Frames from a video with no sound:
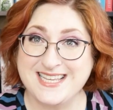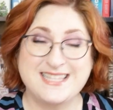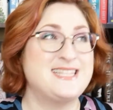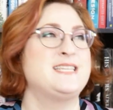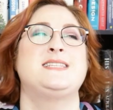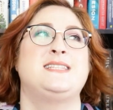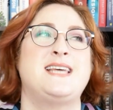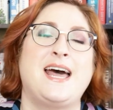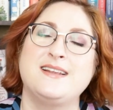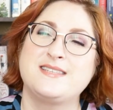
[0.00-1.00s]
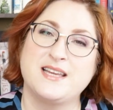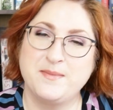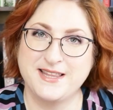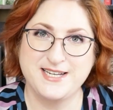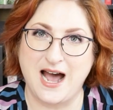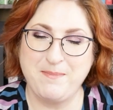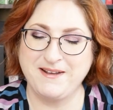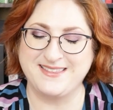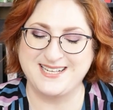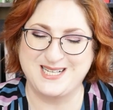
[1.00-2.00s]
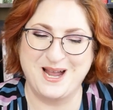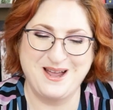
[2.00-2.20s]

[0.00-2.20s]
th this that is going to be the topic this